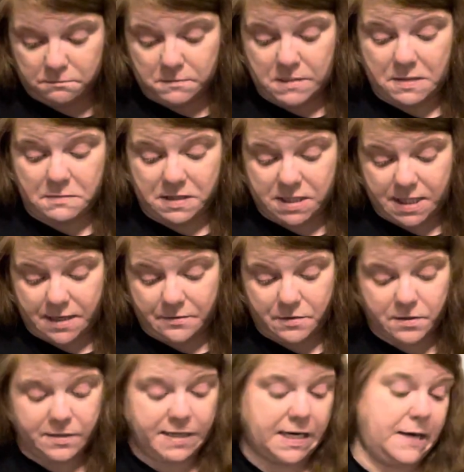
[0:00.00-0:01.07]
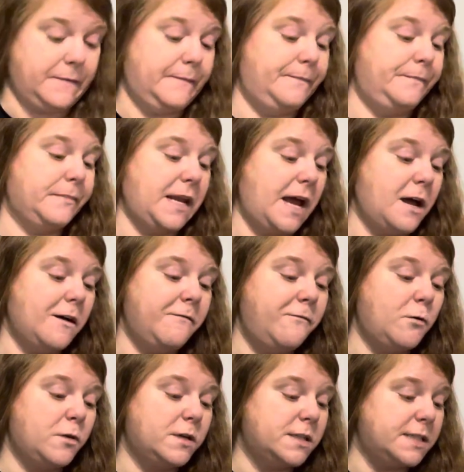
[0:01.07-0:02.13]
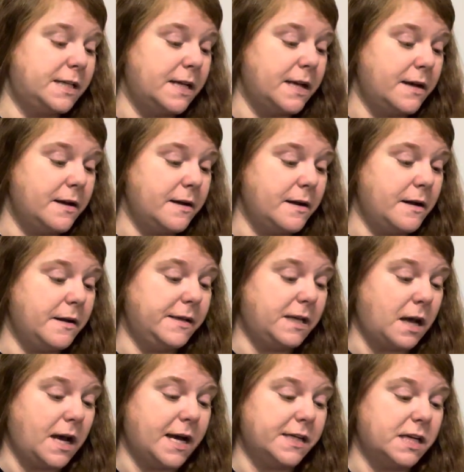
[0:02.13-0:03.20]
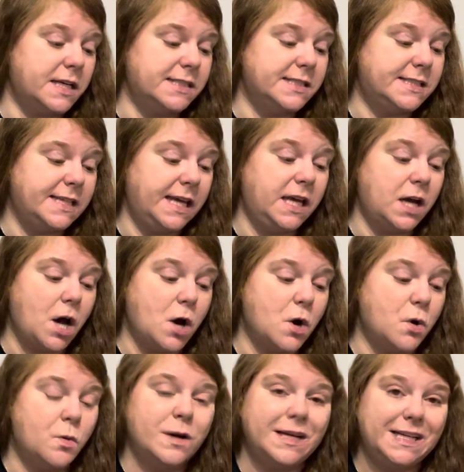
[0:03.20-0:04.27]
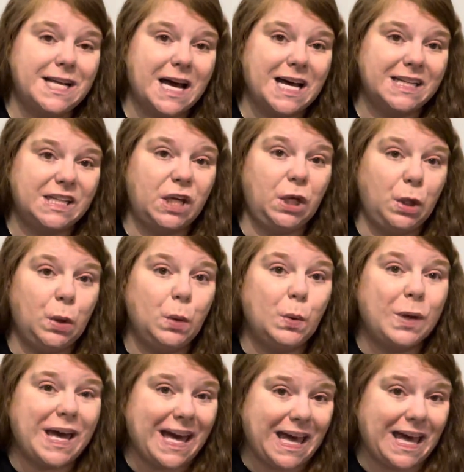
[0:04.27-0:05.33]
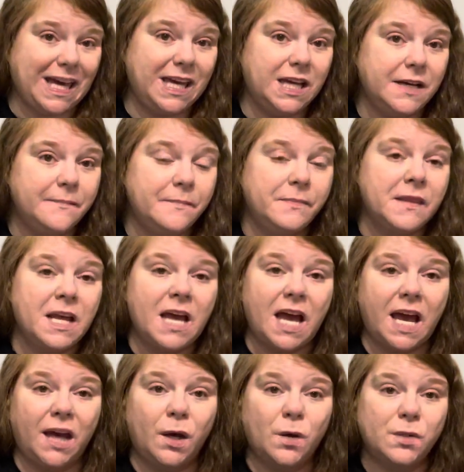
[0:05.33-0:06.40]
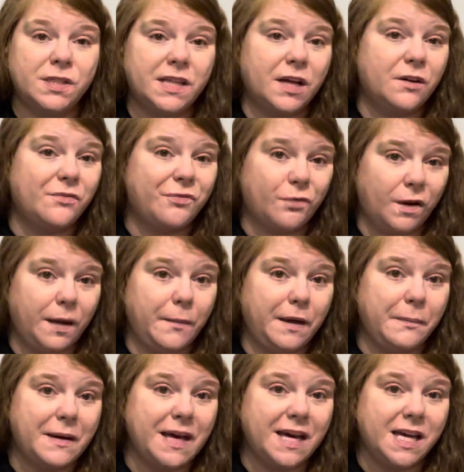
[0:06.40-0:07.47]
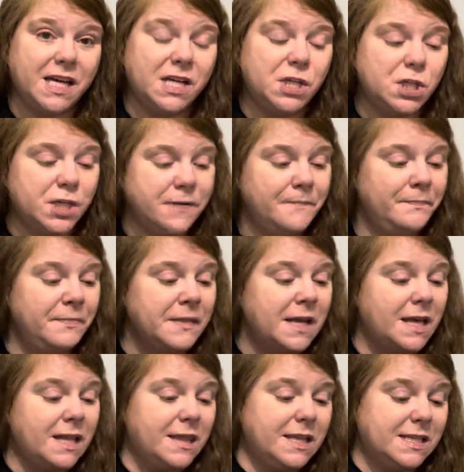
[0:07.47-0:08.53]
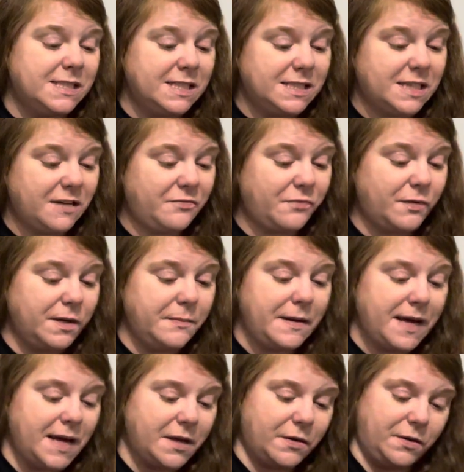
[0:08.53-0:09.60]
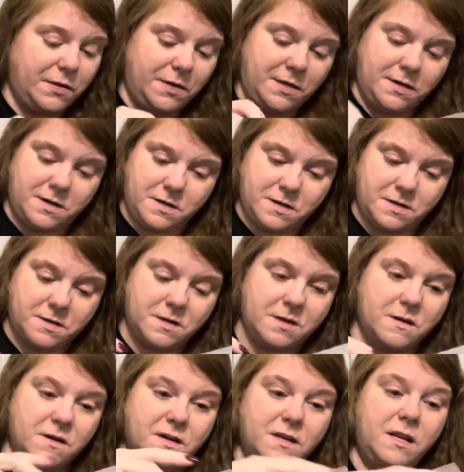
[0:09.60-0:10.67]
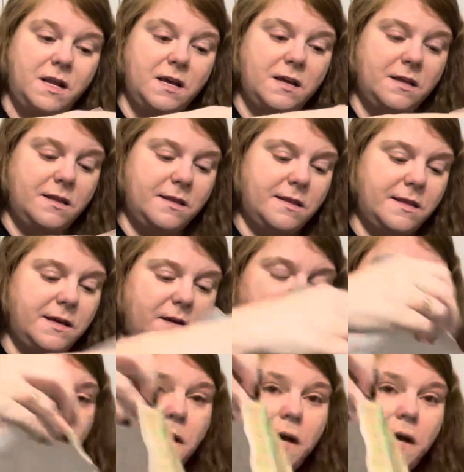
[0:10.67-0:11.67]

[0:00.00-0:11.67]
let me see, I wrote it down, owlforst.co.uk and go to their freebie page. This is a free pattern on their